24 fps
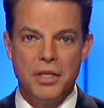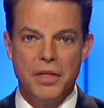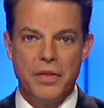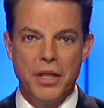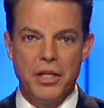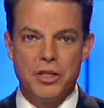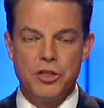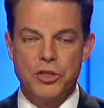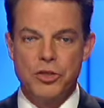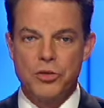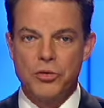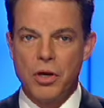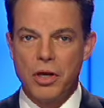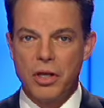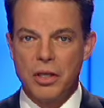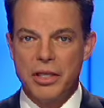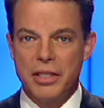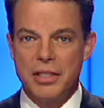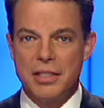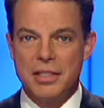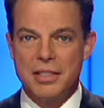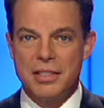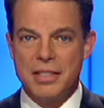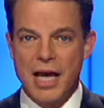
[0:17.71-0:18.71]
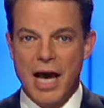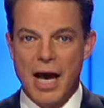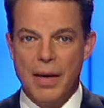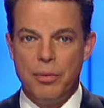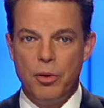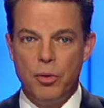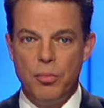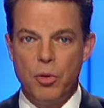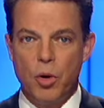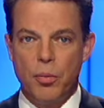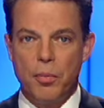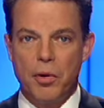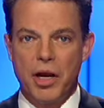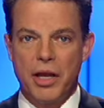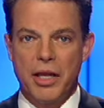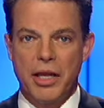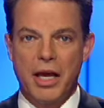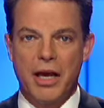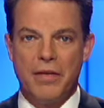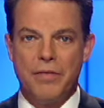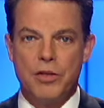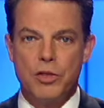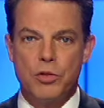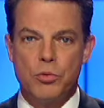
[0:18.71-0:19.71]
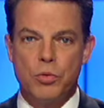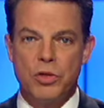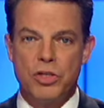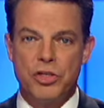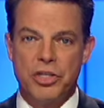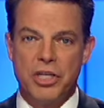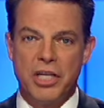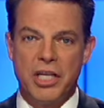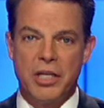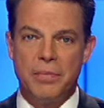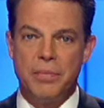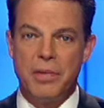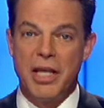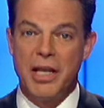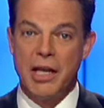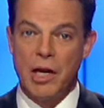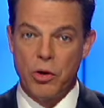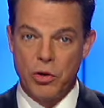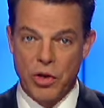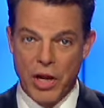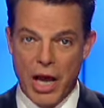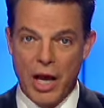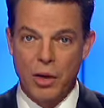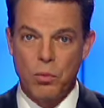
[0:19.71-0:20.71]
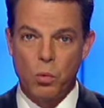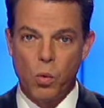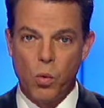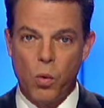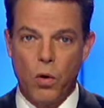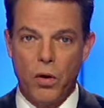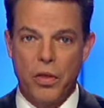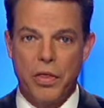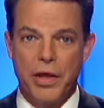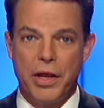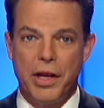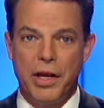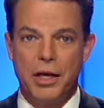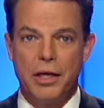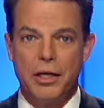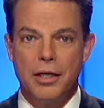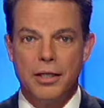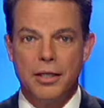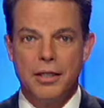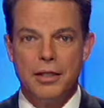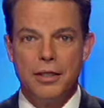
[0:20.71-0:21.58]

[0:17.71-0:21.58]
that's struggling to topple Muammar Gaddafi's regime in our not war there.